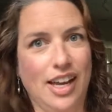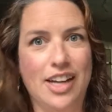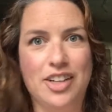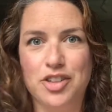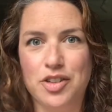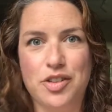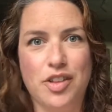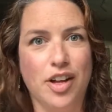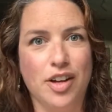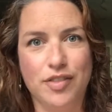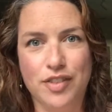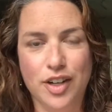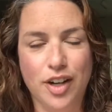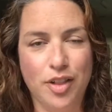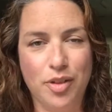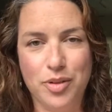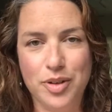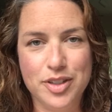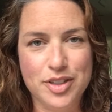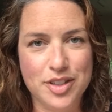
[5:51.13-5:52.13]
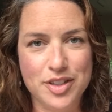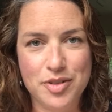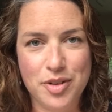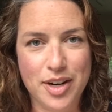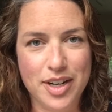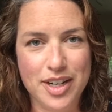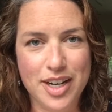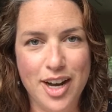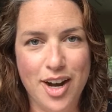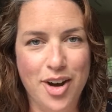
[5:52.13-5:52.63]
I just thought of another one just
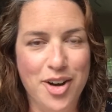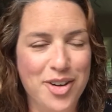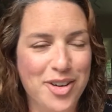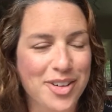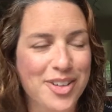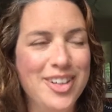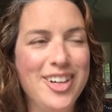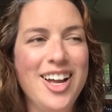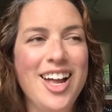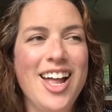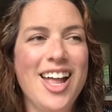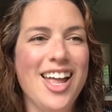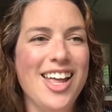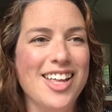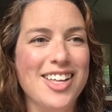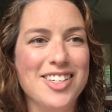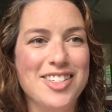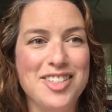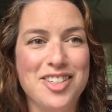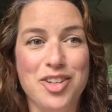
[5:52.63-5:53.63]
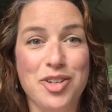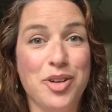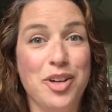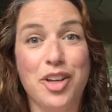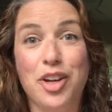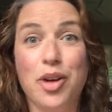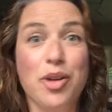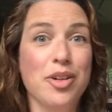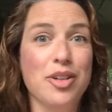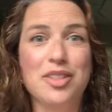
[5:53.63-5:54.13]
right now, is you
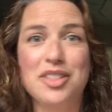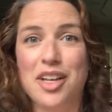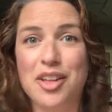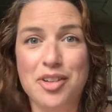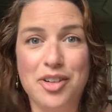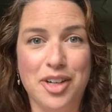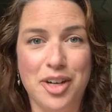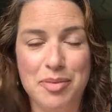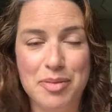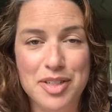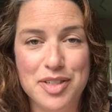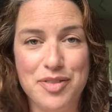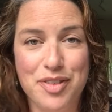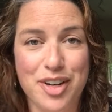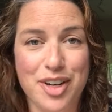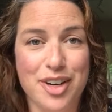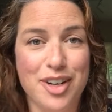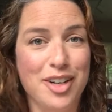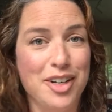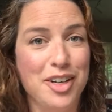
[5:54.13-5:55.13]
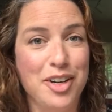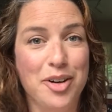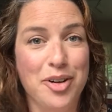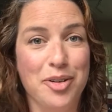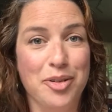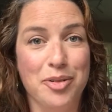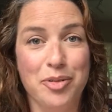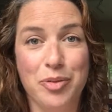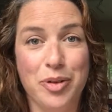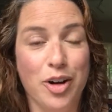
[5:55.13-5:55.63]
could go to the Southern Hemisphere.
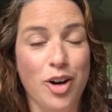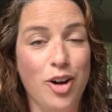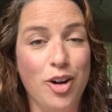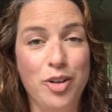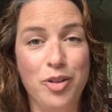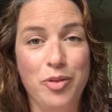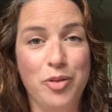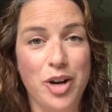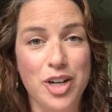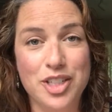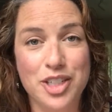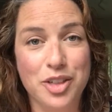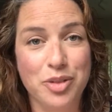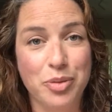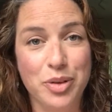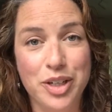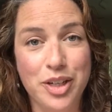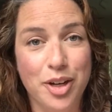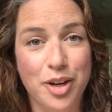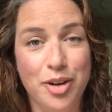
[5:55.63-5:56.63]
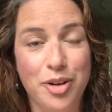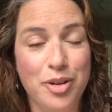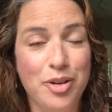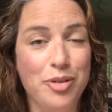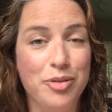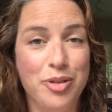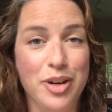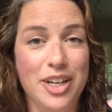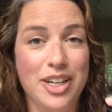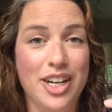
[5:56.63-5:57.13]
We're all watching
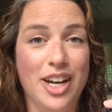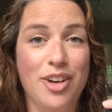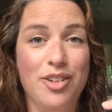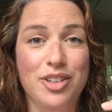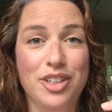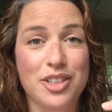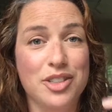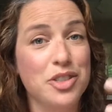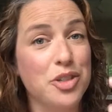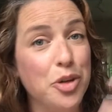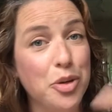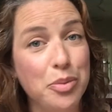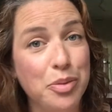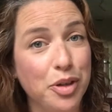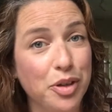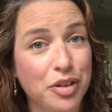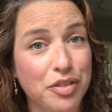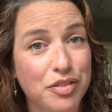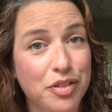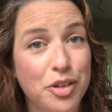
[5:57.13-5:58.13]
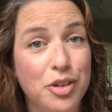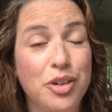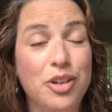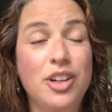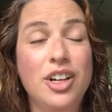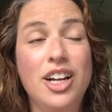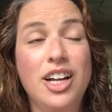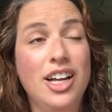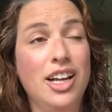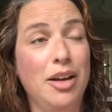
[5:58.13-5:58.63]
Rio right now, and it's so
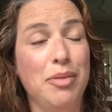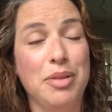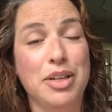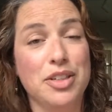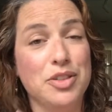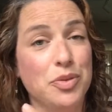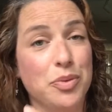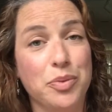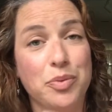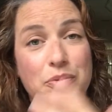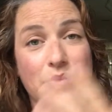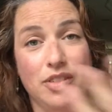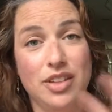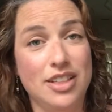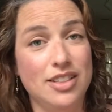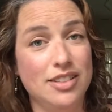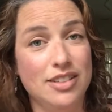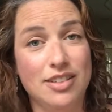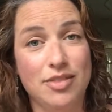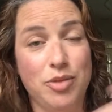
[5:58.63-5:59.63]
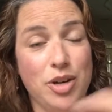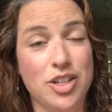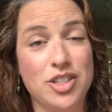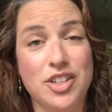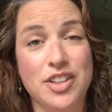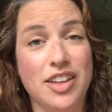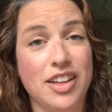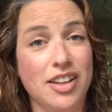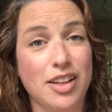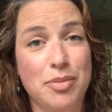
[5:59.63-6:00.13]
beautiful.
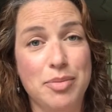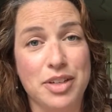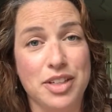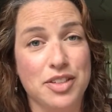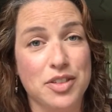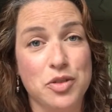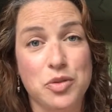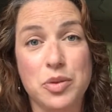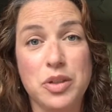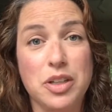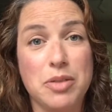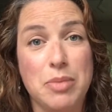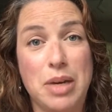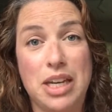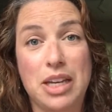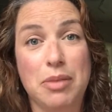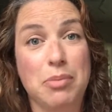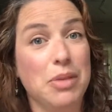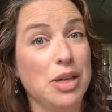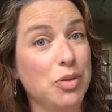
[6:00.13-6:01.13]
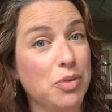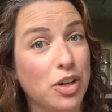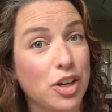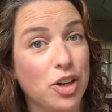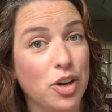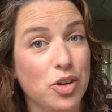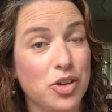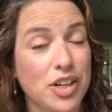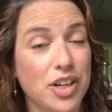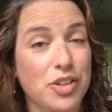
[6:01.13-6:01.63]
Watching the Olympics is really making me want
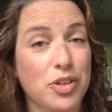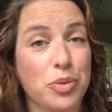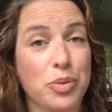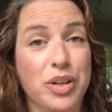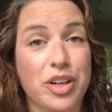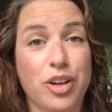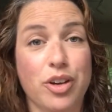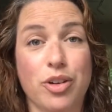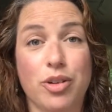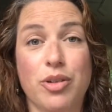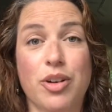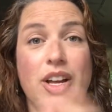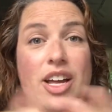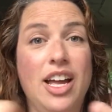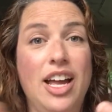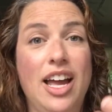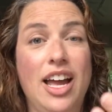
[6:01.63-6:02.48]
to go down to Rio,